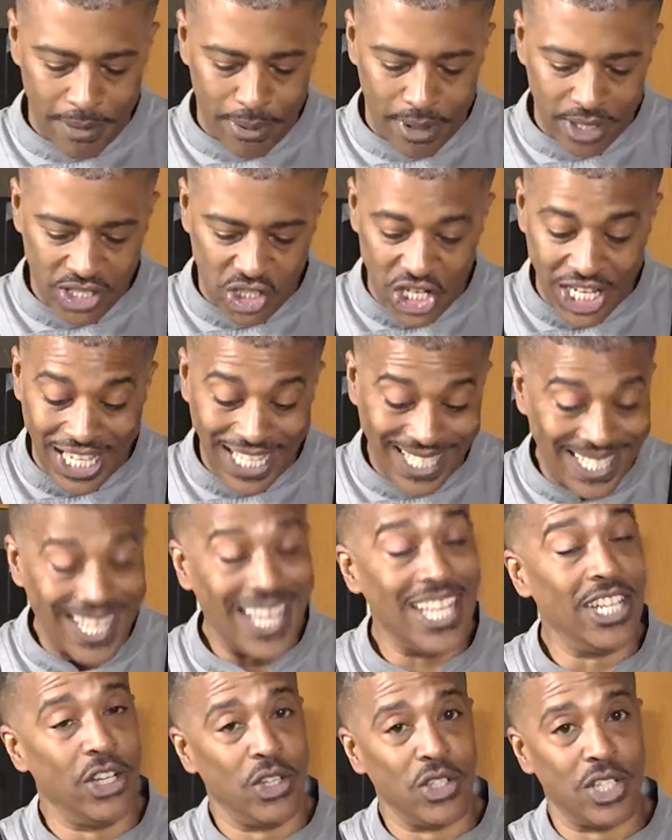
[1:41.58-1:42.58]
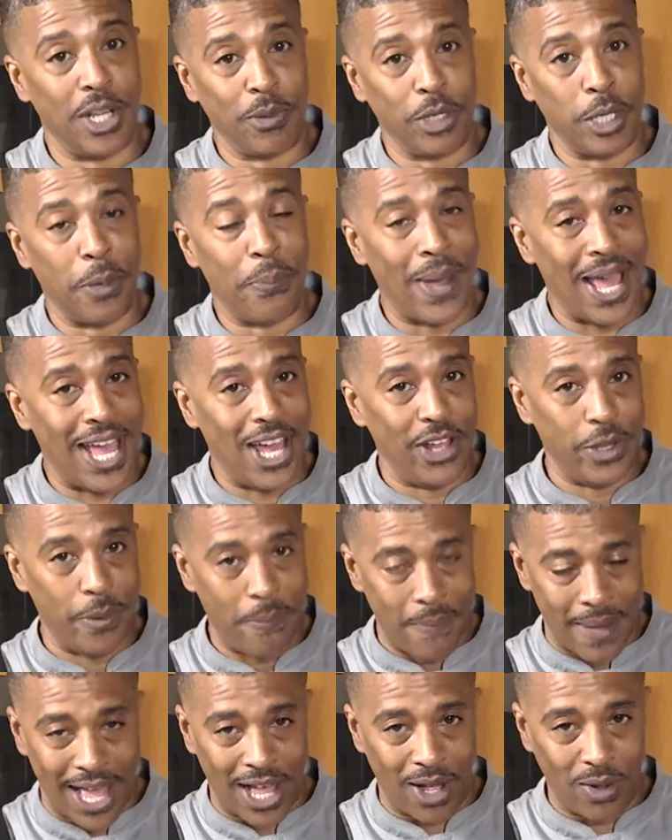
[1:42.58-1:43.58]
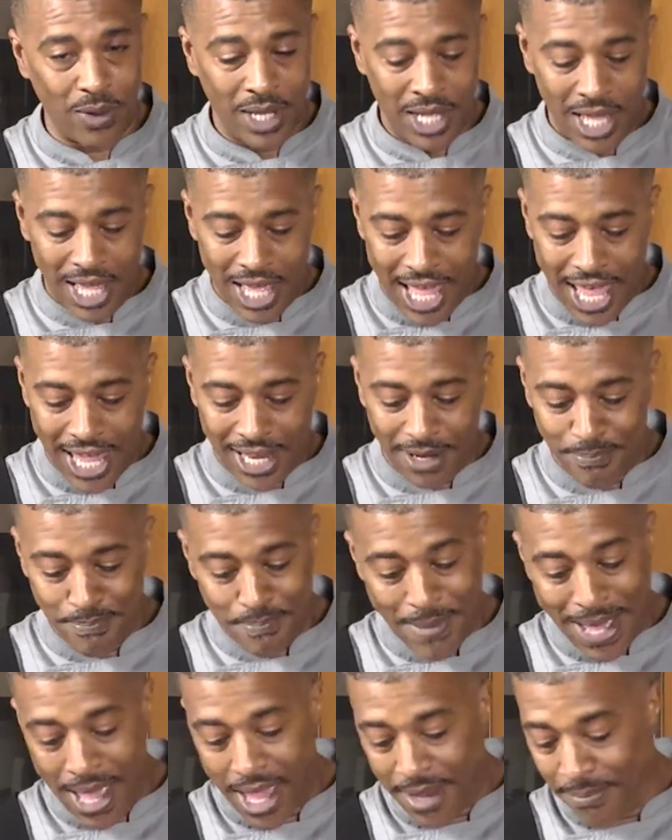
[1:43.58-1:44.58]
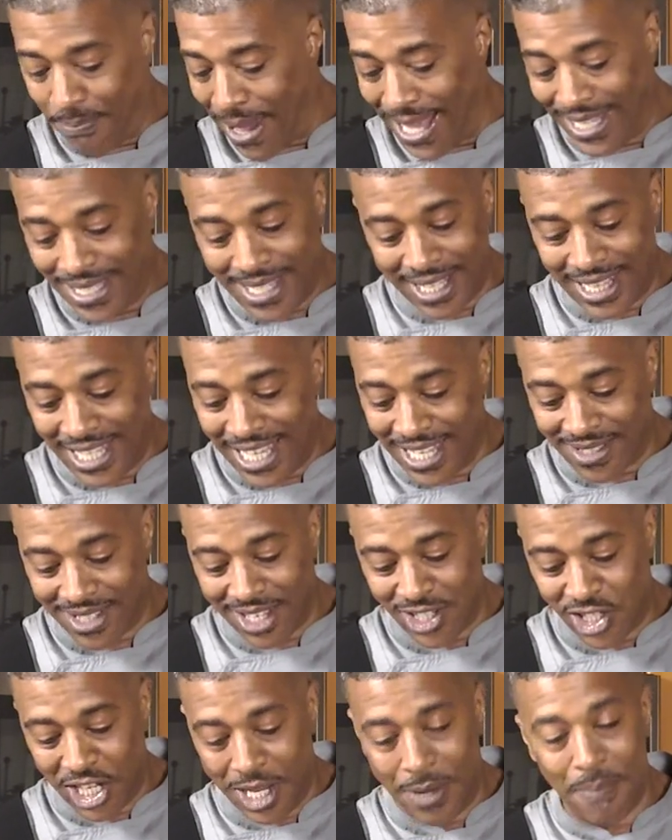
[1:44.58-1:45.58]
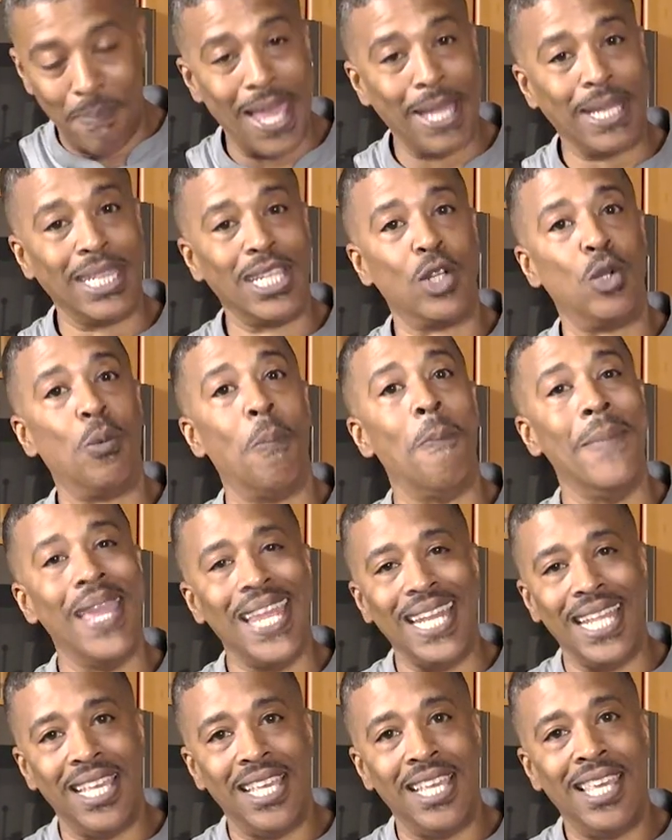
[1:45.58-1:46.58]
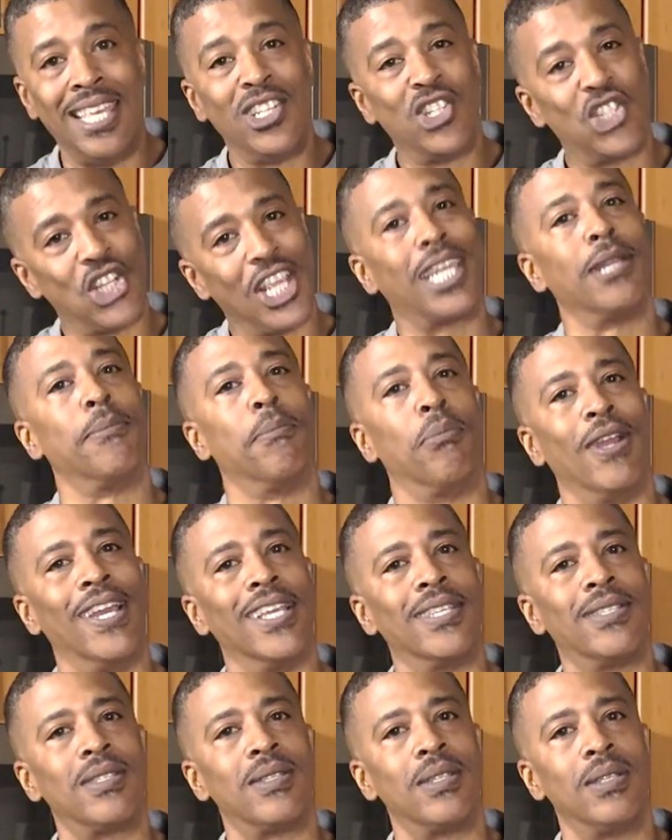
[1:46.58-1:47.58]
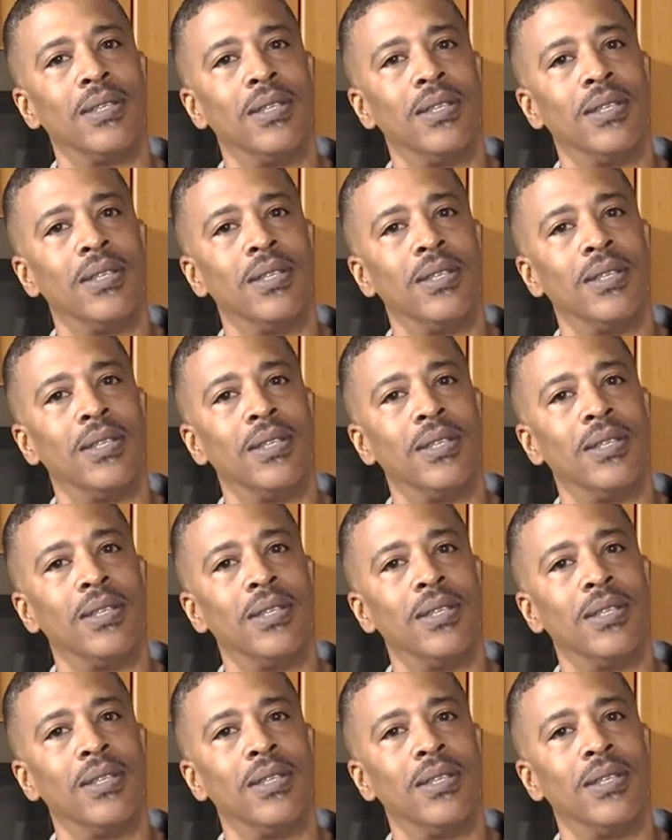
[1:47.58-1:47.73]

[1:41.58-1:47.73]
chicken tenders, I'm gonna pound them out and basically essentially make little mini chicken breasts,